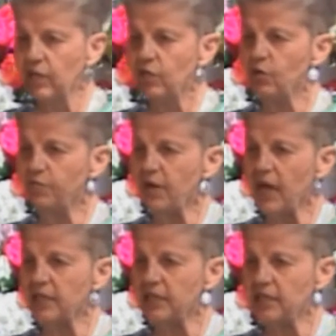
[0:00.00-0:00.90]
You'll
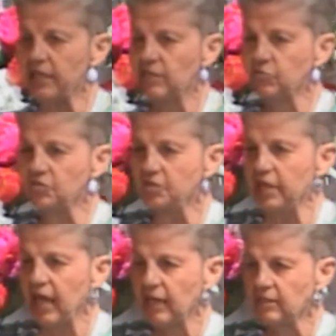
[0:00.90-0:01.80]
find it an
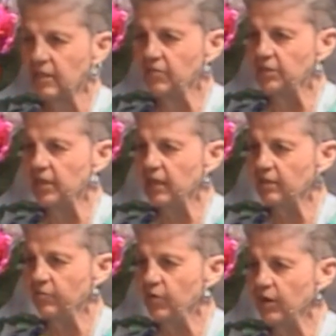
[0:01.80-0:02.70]
interesting activity
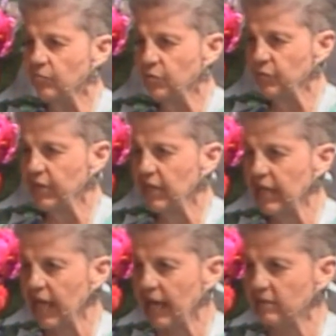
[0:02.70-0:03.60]
and a very
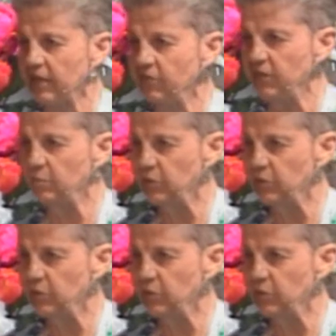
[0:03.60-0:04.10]
revealing activity,